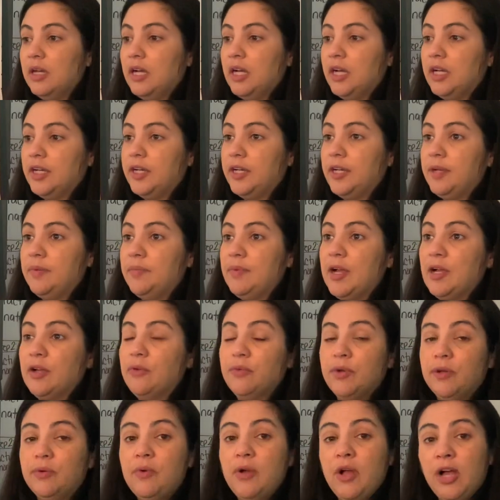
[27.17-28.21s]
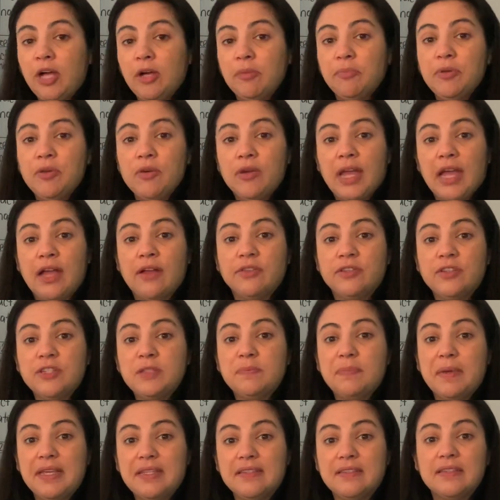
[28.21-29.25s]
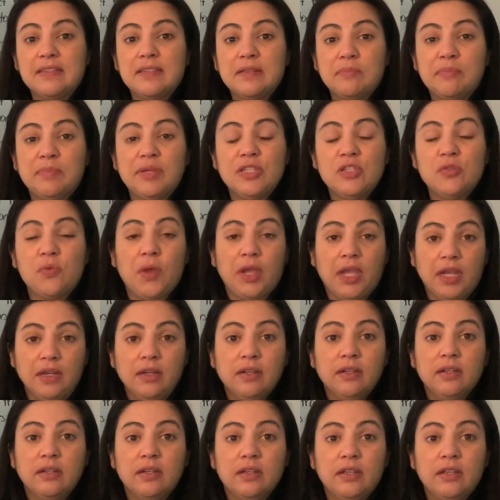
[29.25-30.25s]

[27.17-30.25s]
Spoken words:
A grid will help you count the spaces in between